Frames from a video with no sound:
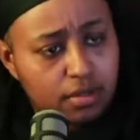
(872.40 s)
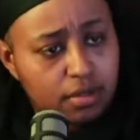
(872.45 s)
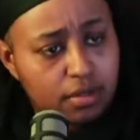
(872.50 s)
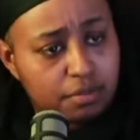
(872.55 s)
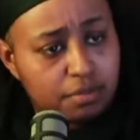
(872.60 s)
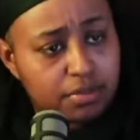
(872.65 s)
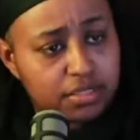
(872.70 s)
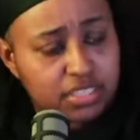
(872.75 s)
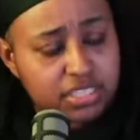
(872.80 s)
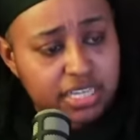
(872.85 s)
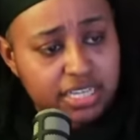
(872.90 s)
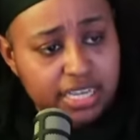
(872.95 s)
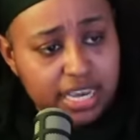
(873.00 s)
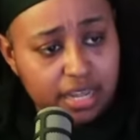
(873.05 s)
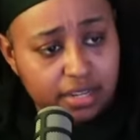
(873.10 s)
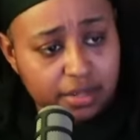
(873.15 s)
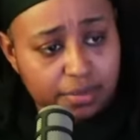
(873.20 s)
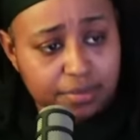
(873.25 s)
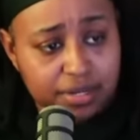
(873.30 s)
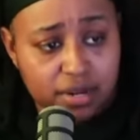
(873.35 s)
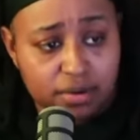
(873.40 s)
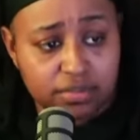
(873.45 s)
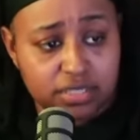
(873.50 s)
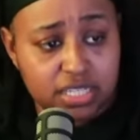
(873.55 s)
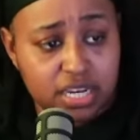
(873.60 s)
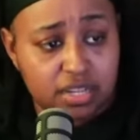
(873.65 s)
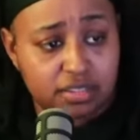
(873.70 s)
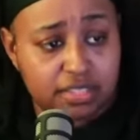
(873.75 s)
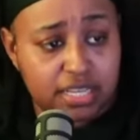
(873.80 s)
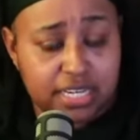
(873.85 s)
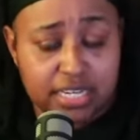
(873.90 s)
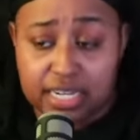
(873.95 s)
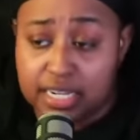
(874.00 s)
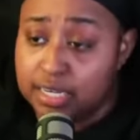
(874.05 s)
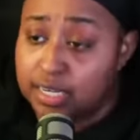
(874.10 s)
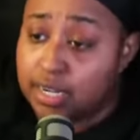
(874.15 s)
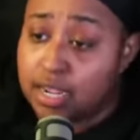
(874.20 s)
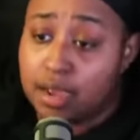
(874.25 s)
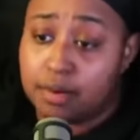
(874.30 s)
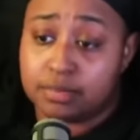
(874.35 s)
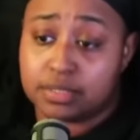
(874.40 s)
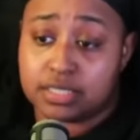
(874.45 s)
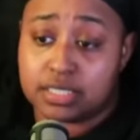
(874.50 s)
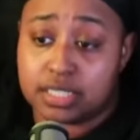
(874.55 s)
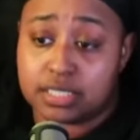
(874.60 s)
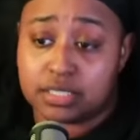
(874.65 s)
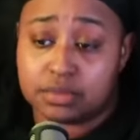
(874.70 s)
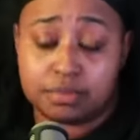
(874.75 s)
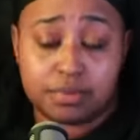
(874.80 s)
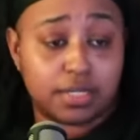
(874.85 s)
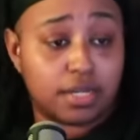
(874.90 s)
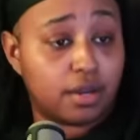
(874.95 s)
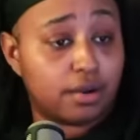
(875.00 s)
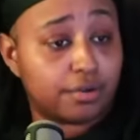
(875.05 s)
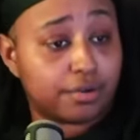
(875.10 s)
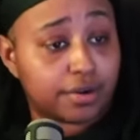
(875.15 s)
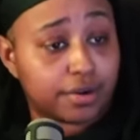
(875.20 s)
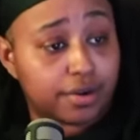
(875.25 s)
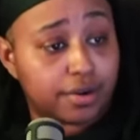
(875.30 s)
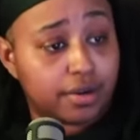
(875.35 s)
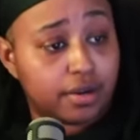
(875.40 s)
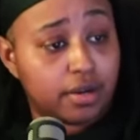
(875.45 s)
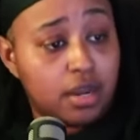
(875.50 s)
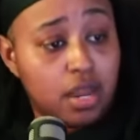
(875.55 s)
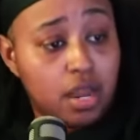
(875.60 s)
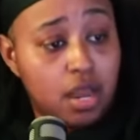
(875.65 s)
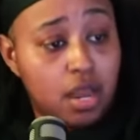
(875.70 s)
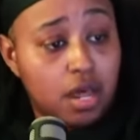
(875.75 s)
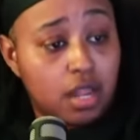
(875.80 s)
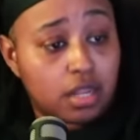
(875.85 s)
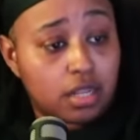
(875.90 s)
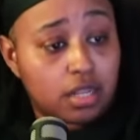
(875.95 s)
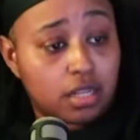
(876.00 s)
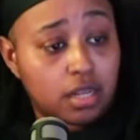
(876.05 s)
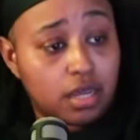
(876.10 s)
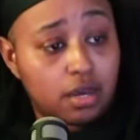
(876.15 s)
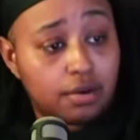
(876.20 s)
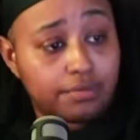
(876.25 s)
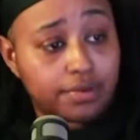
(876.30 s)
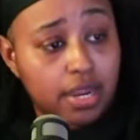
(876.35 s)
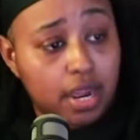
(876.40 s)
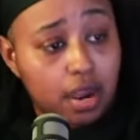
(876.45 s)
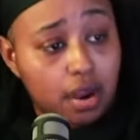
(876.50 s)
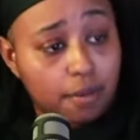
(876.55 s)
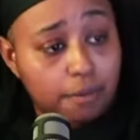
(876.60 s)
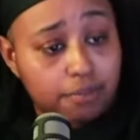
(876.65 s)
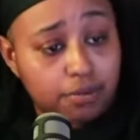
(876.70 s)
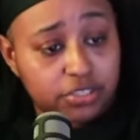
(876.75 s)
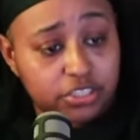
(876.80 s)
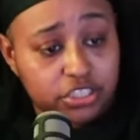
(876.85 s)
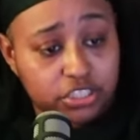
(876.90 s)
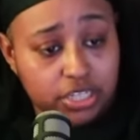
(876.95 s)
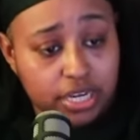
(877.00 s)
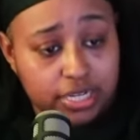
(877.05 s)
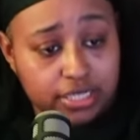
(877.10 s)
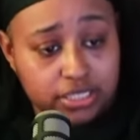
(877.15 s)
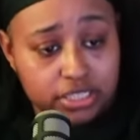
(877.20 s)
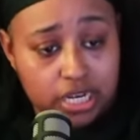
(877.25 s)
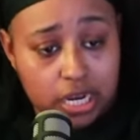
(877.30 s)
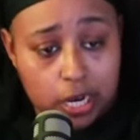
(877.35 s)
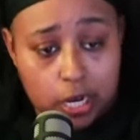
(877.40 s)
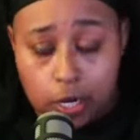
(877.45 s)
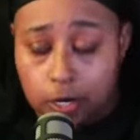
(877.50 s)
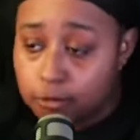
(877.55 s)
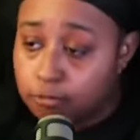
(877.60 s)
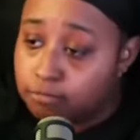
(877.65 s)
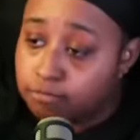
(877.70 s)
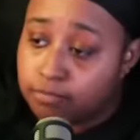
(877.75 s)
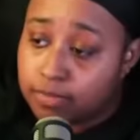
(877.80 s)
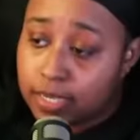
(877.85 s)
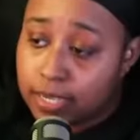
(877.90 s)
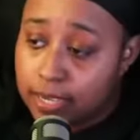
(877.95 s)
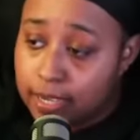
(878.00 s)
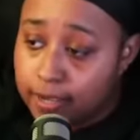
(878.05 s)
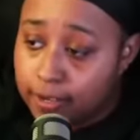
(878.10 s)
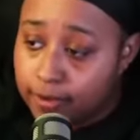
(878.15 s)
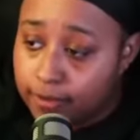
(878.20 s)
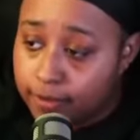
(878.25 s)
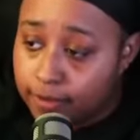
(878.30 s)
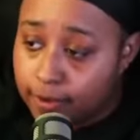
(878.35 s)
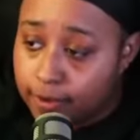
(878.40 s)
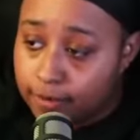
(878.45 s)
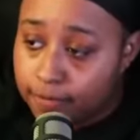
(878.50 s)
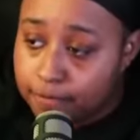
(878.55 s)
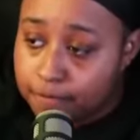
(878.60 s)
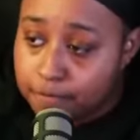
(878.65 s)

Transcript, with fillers: But yeah, y'all let me know what y'all think down in the comment section below, girl. Love y'all. Appreciate y'all. Hell yeah.